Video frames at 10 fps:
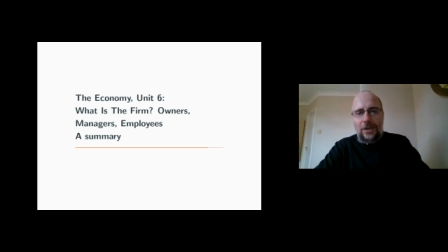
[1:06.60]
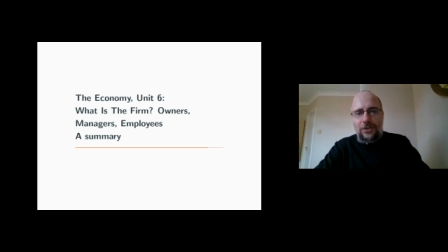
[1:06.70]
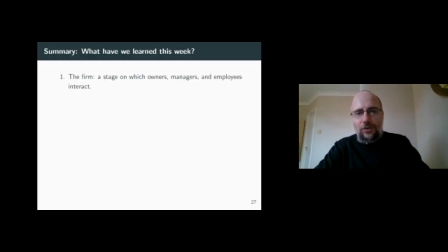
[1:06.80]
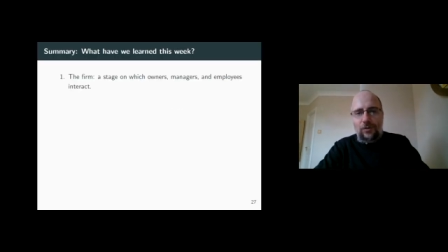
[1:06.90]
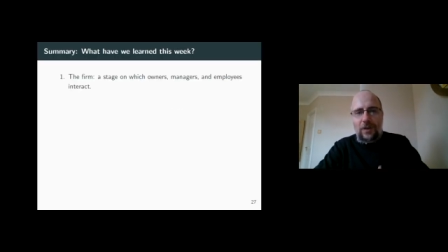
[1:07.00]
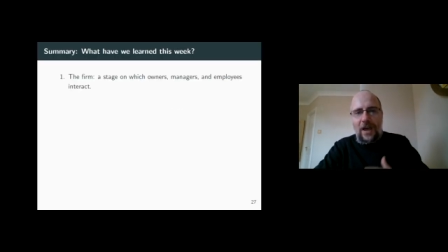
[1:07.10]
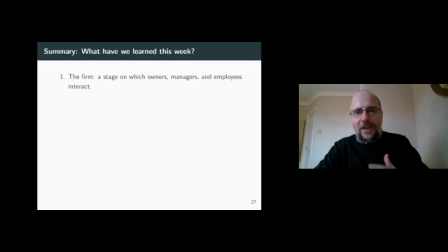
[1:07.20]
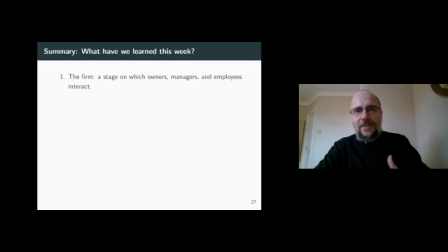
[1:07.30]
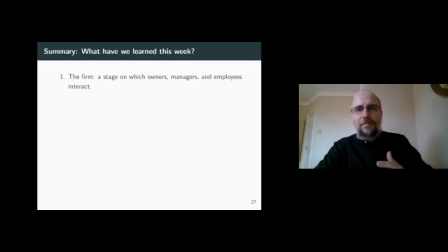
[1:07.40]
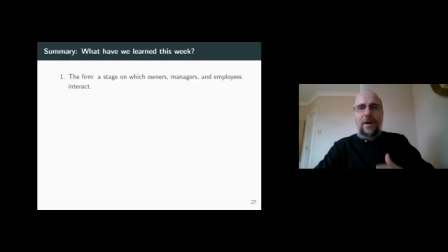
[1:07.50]
So to
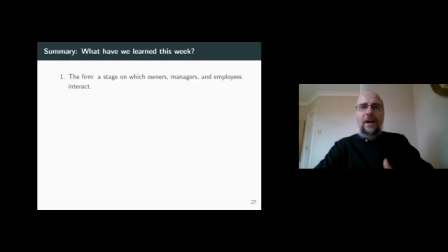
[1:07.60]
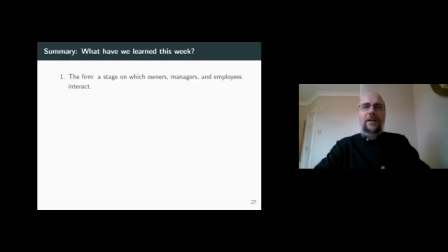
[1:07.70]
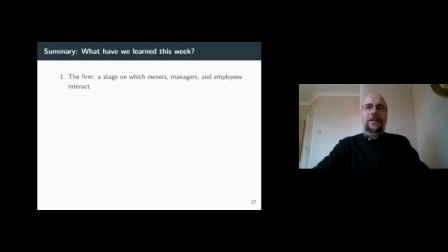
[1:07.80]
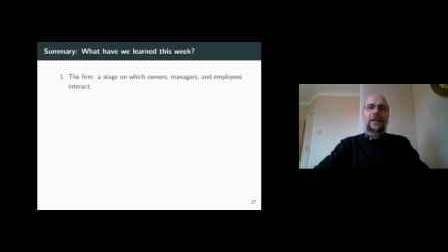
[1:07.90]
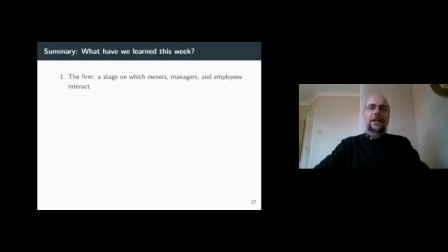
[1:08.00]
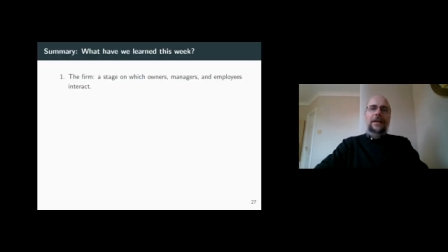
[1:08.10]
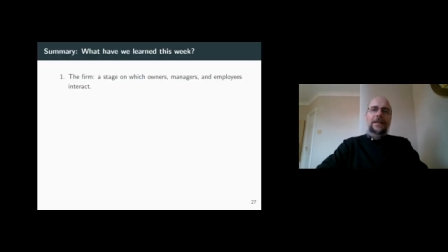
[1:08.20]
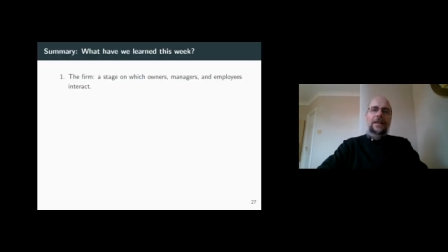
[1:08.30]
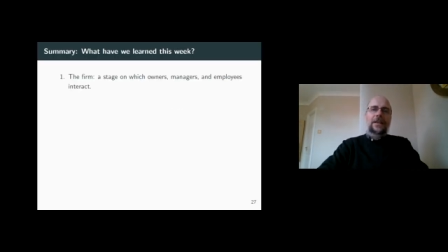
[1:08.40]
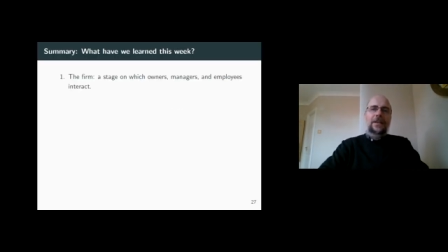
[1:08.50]
align them better,
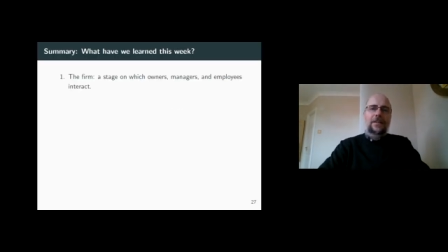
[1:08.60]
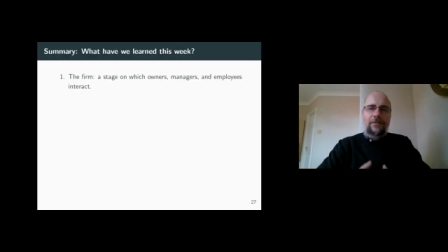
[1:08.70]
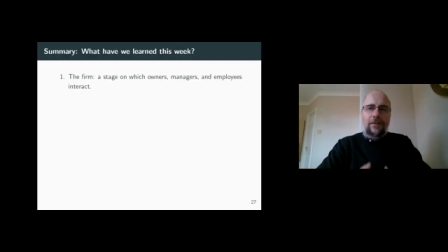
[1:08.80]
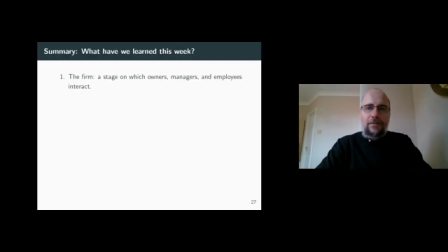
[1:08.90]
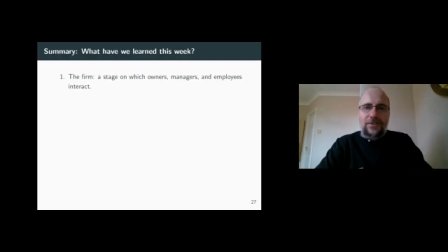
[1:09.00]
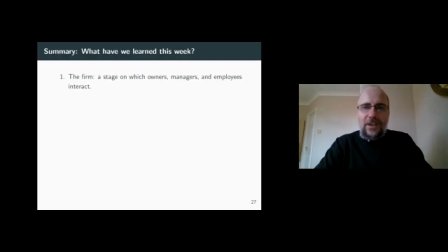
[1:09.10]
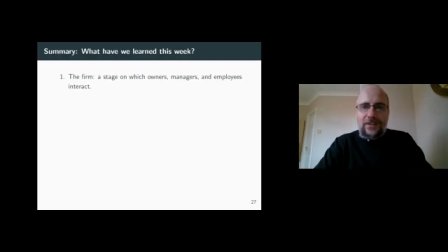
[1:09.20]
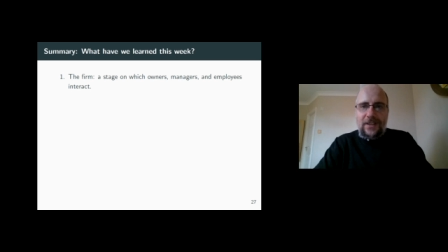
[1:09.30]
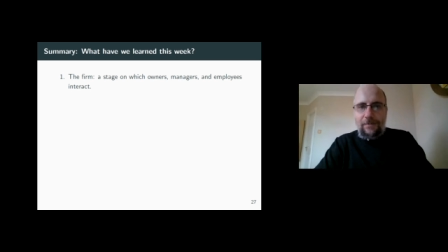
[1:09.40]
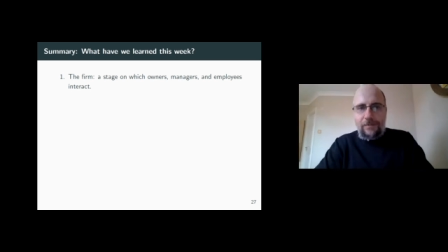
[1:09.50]
the, the firm
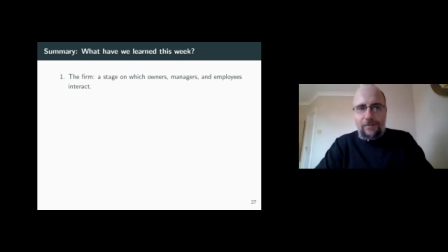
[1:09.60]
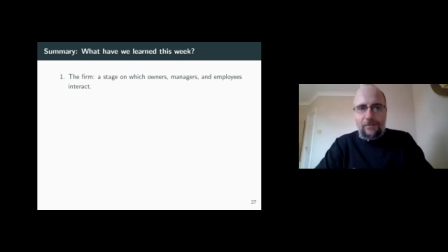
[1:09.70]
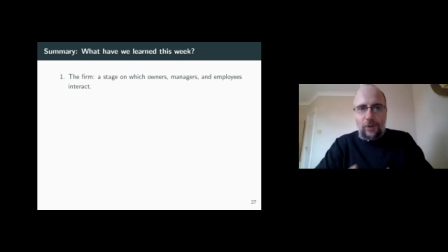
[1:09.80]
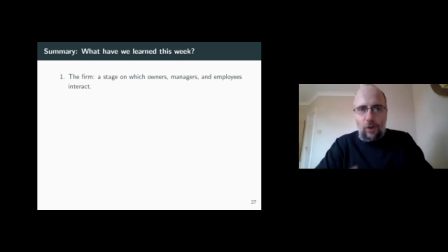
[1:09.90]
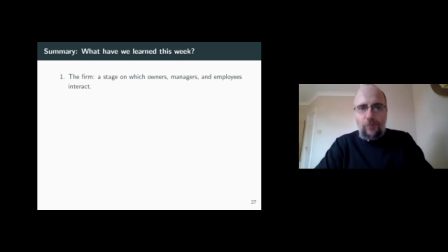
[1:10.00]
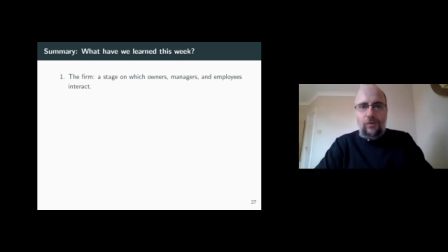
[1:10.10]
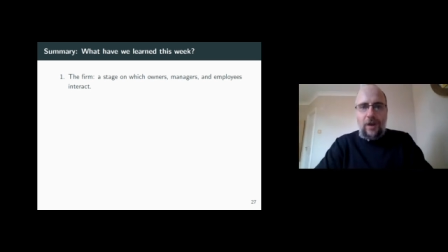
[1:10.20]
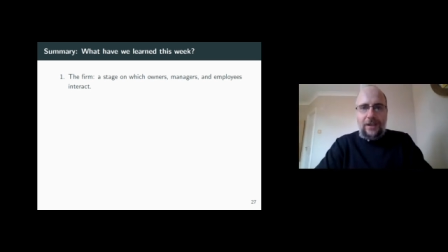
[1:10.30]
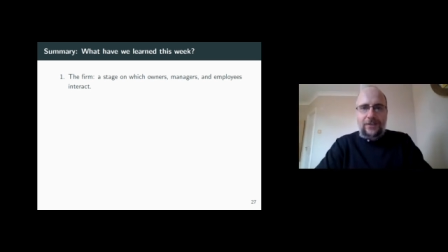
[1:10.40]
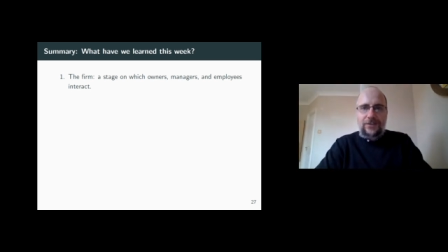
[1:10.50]
sets up
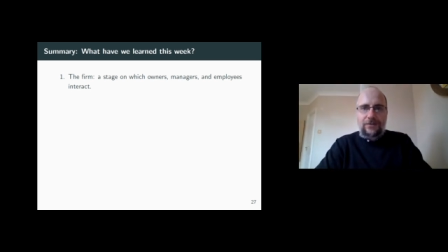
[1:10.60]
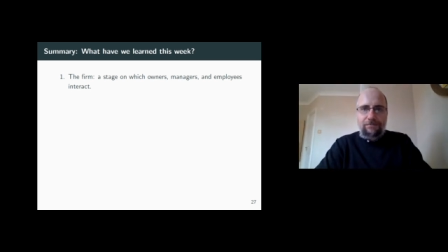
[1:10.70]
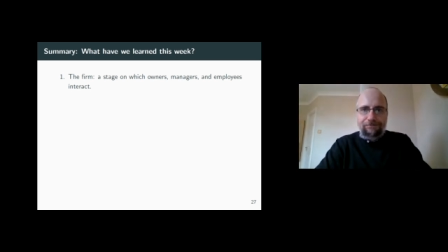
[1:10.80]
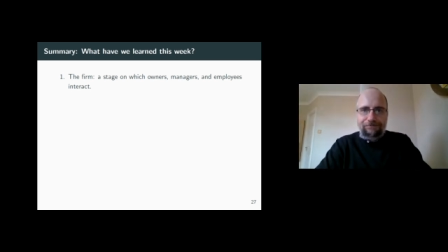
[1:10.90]
contracts.